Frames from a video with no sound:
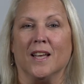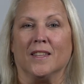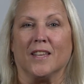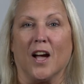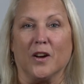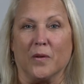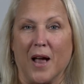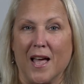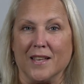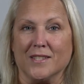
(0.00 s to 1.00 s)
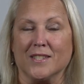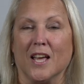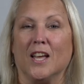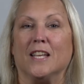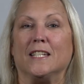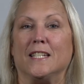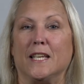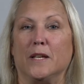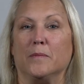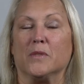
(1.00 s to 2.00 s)
The IRS
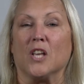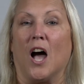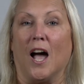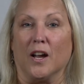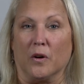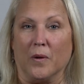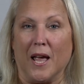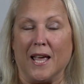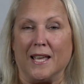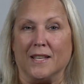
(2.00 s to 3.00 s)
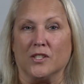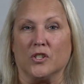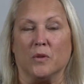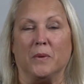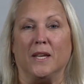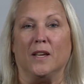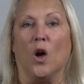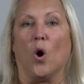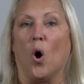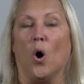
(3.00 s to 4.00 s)
deems IRAs to be
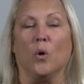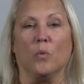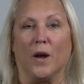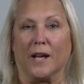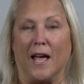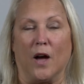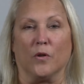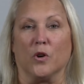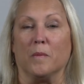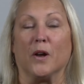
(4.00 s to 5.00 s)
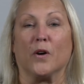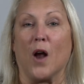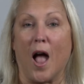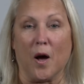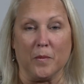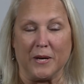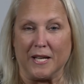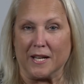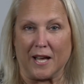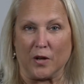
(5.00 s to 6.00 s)
all one account no matter how
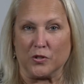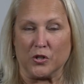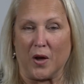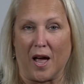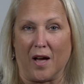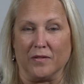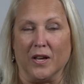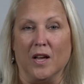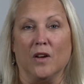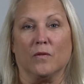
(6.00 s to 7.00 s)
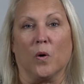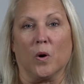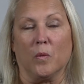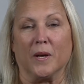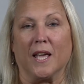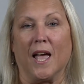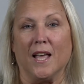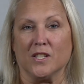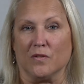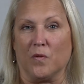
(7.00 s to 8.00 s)
many accounts you have.
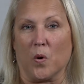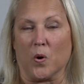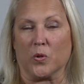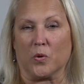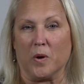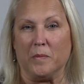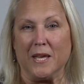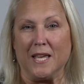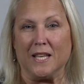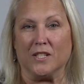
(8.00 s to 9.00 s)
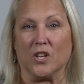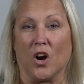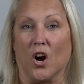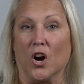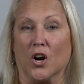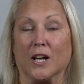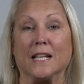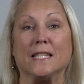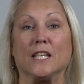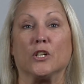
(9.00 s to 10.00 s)
401ks and 403bs are
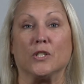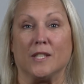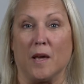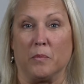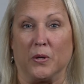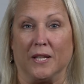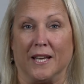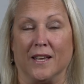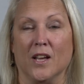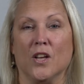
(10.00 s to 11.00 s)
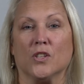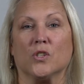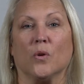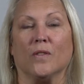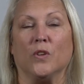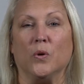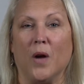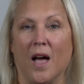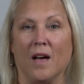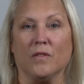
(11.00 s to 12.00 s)
considered separately. So if you
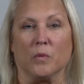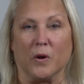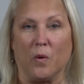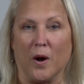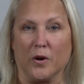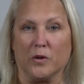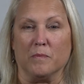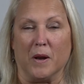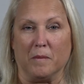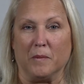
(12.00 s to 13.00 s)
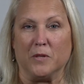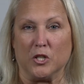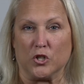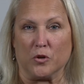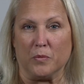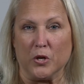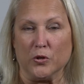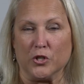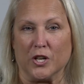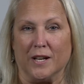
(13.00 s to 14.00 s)
have a required minimum
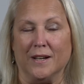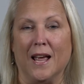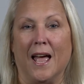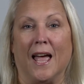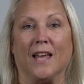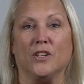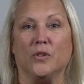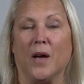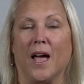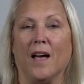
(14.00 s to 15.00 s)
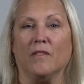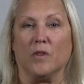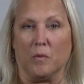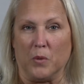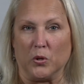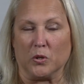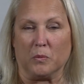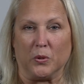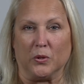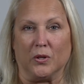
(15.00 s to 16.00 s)
distribution and you have
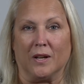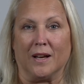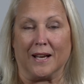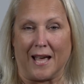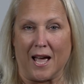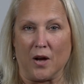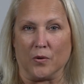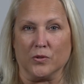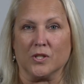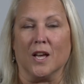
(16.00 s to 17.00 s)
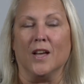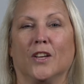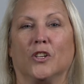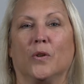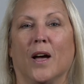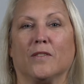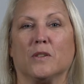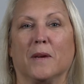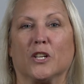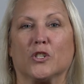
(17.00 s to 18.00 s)
multiple accounts, you have to
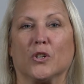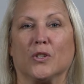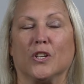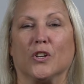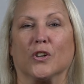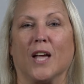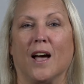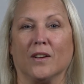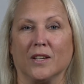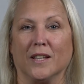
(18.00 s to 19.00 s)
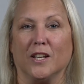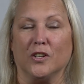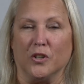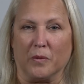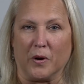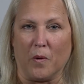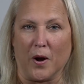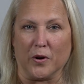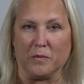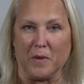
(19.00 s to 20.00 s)
make sure that you're calculating your
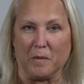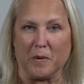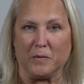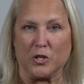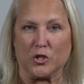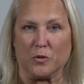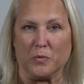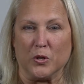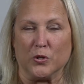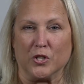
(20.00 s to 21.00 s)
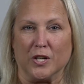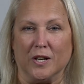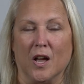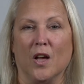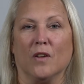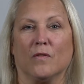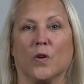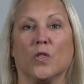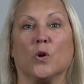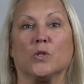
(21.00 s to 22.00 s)
required minimum distribution for
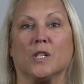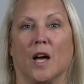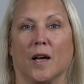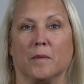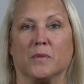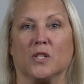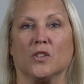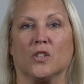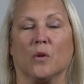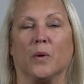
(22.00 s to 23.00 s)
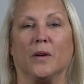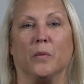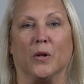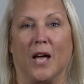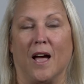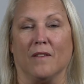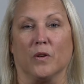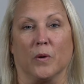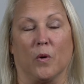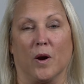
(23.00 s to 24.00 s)
those types. So we will have a
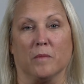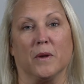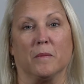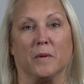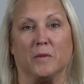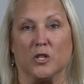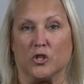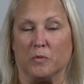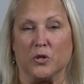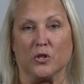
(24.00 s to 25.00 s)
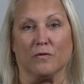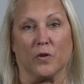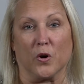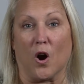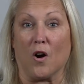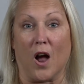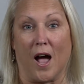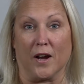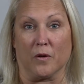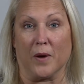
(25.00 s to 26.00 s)
required minimum distribution for our
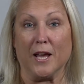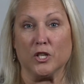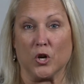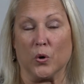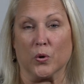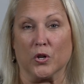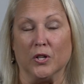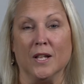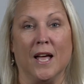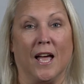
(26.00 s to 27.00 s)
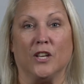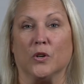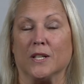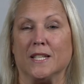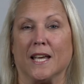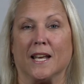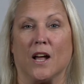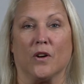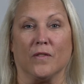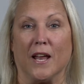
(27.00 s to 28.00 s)
IRA total, and you can take it
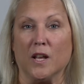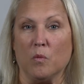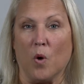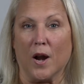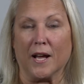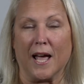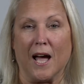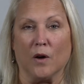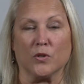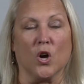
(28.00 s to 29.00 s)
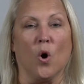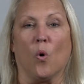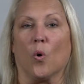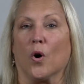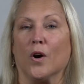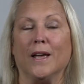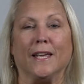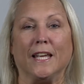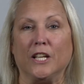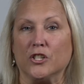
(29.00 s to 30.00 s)
out of any one account or
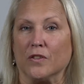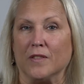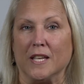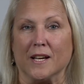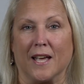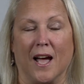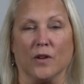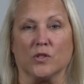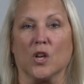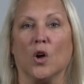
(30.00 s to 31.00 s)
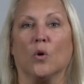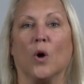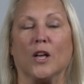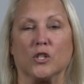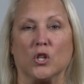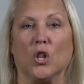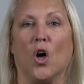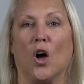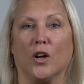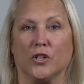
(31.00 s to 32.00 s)
each of the accounts as
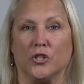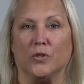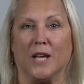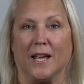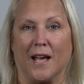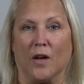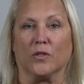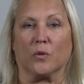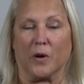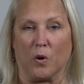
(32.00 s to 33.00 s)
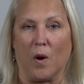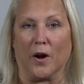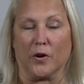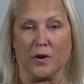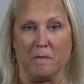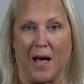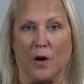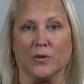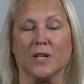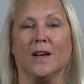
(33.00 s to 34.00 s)
long as you take out the required
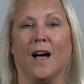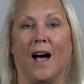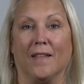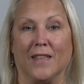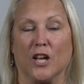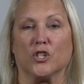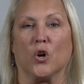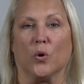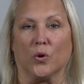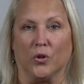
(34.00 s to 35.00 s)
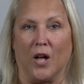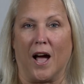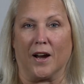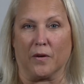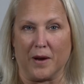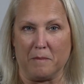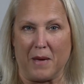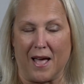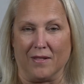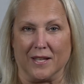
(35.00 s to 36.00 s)
amount on that total IRA
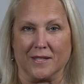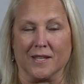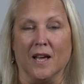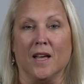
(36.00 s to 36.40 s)
balance.